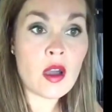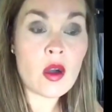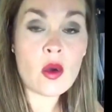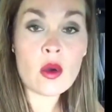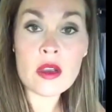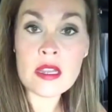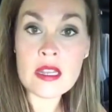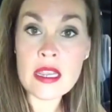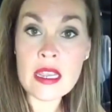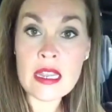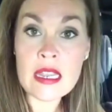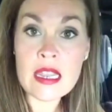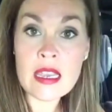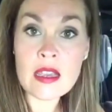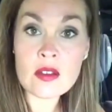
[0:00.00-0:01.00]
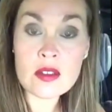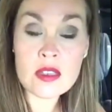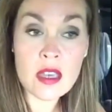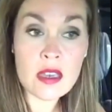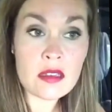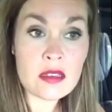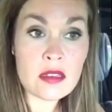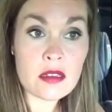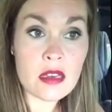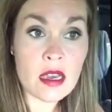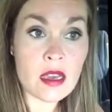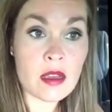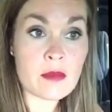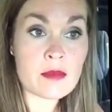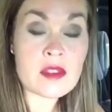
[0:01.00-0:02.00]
Orrin and Hilda um,